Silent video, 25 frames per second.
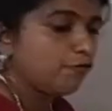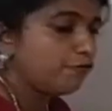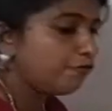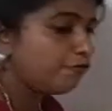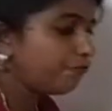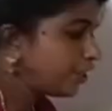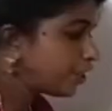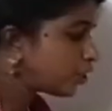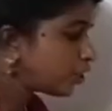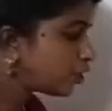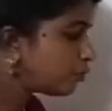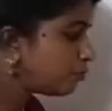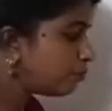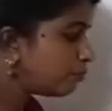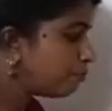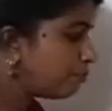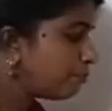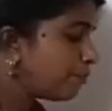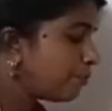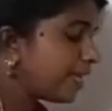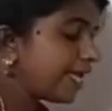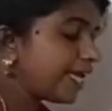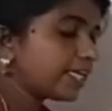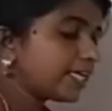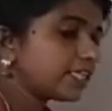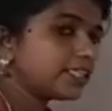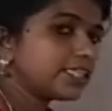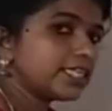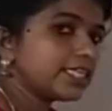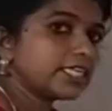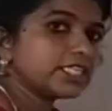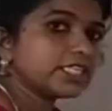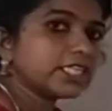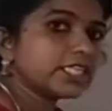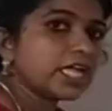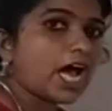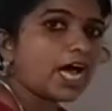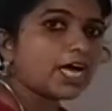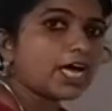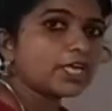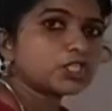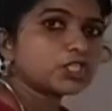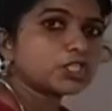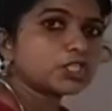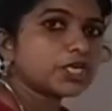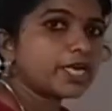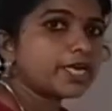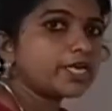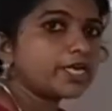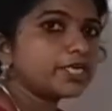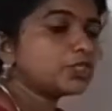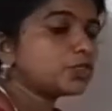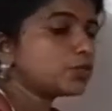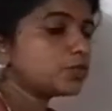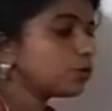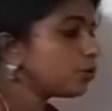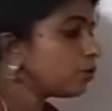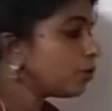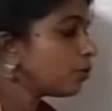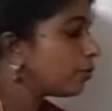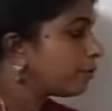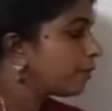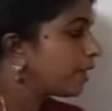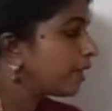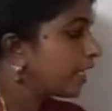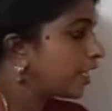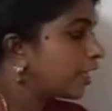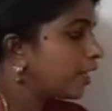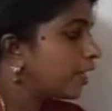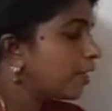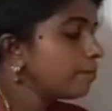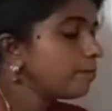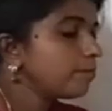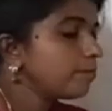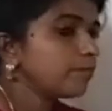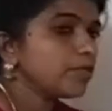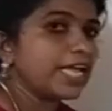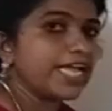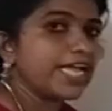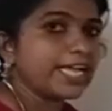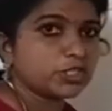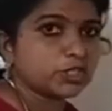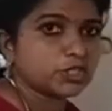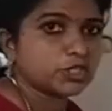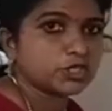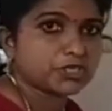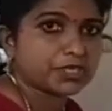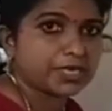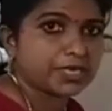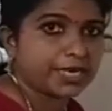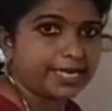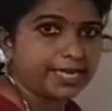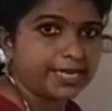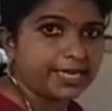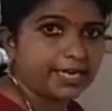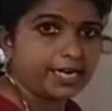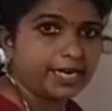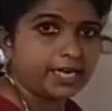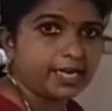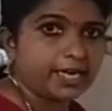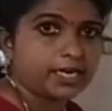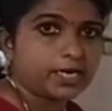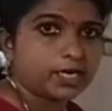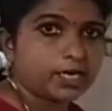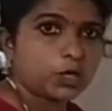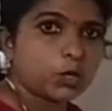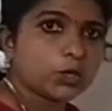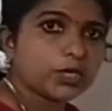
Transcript: which make this R-strain to become S-strain.